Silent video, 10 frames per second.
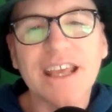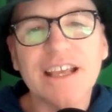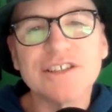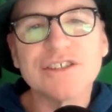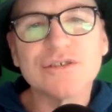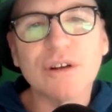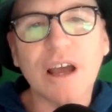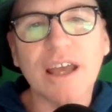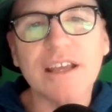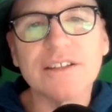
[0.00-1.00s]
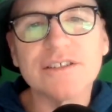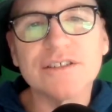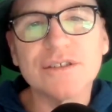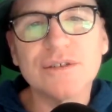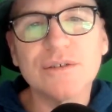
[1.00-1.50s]
is trying
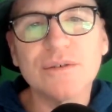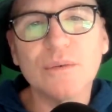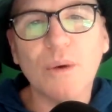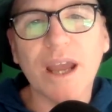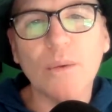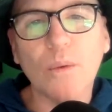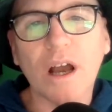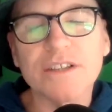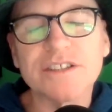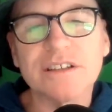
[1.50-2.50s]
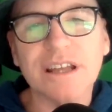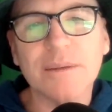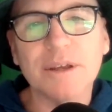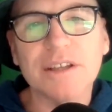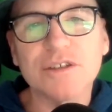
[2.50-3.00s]
to whitewash their
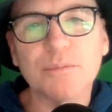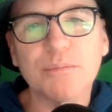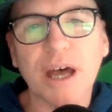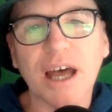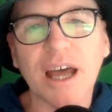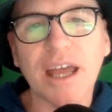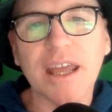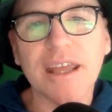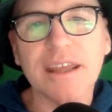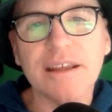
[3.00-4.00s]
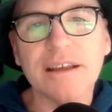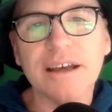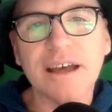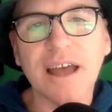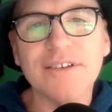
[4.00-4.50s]
image by
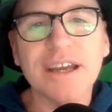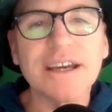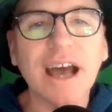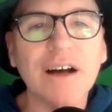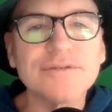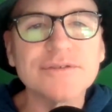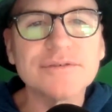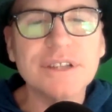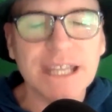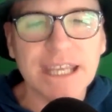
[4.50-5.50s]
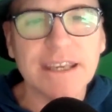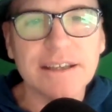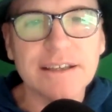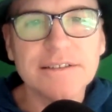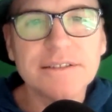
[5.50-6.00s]
having a golf
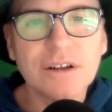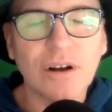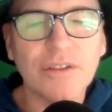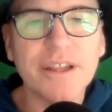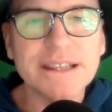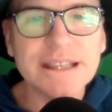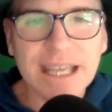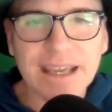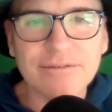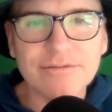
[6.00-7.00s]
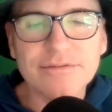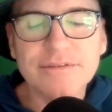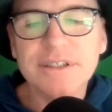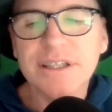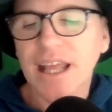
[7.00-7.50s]
league called the Live.
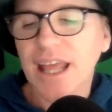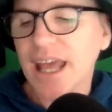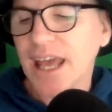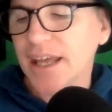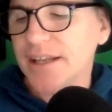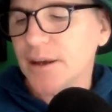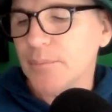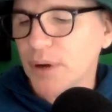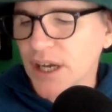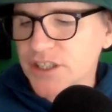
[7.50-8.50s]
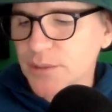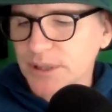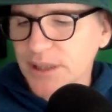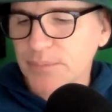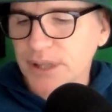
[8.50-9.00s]
And a bunch of
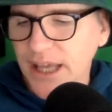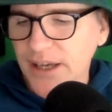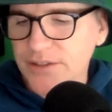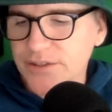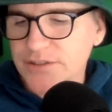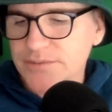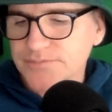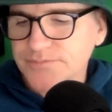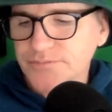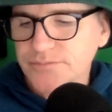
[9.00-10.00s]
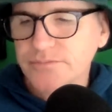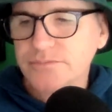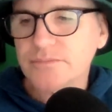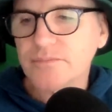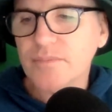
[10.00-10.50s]
big players,
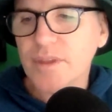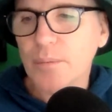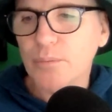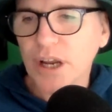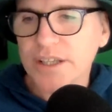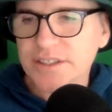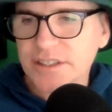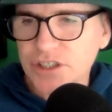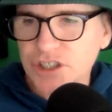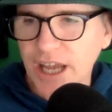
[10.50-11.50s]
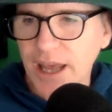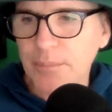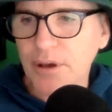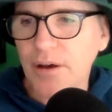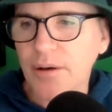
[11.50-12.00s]
Bryson
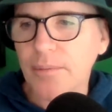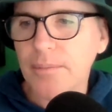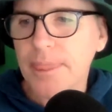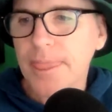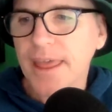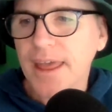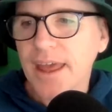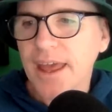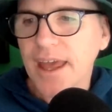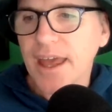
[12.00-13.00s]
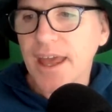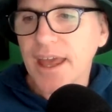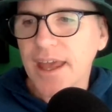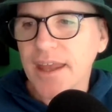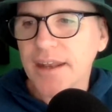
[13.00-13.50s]
DeChambeau
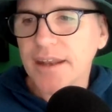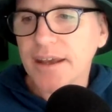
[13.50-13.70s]
and